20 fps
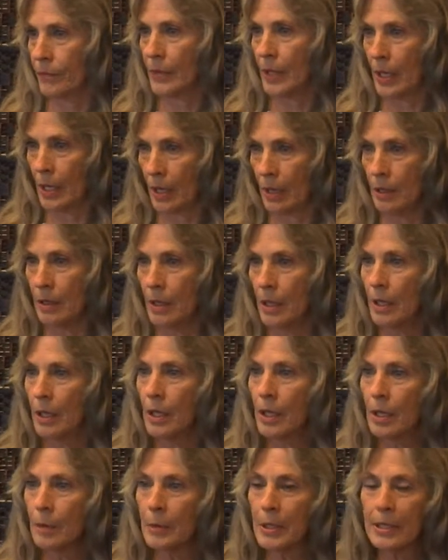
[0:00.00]
okay?
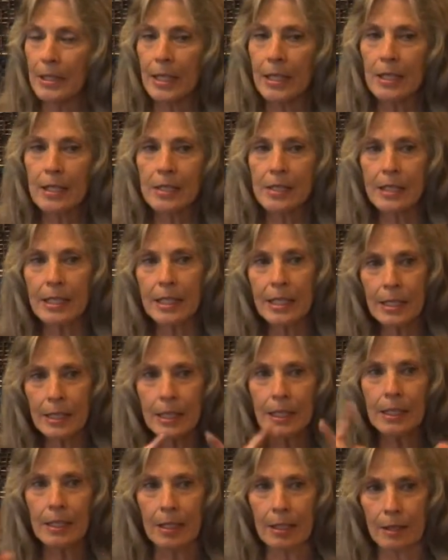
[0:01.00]
But that is a
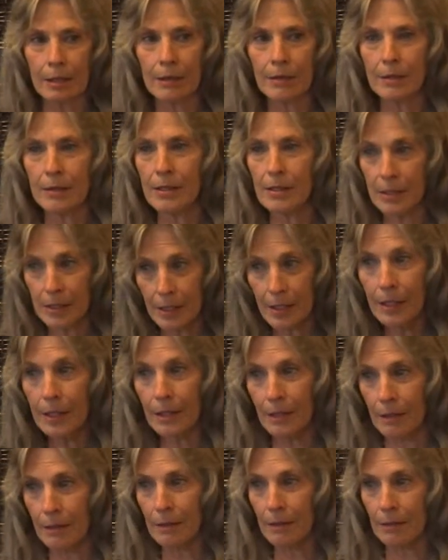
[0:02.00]
key. It's a
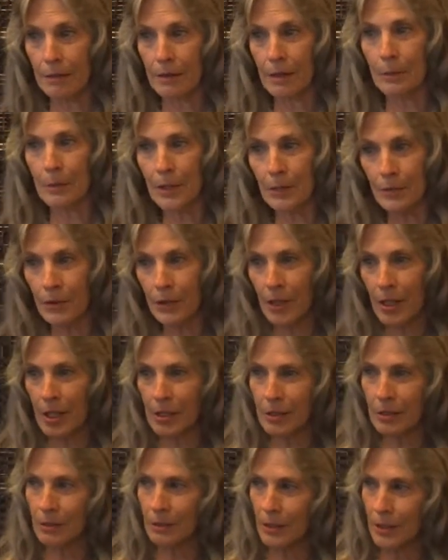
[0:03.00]
key. I'm giving you guys
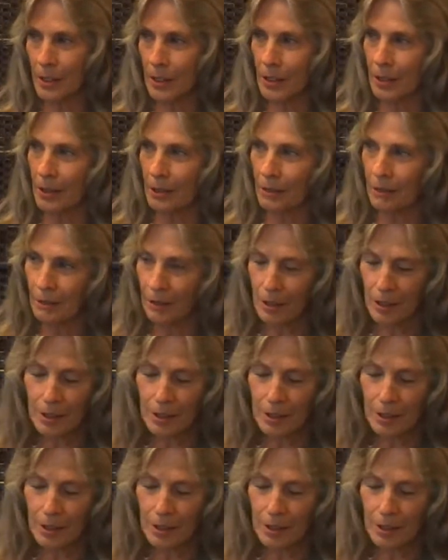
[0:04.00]
a little key here.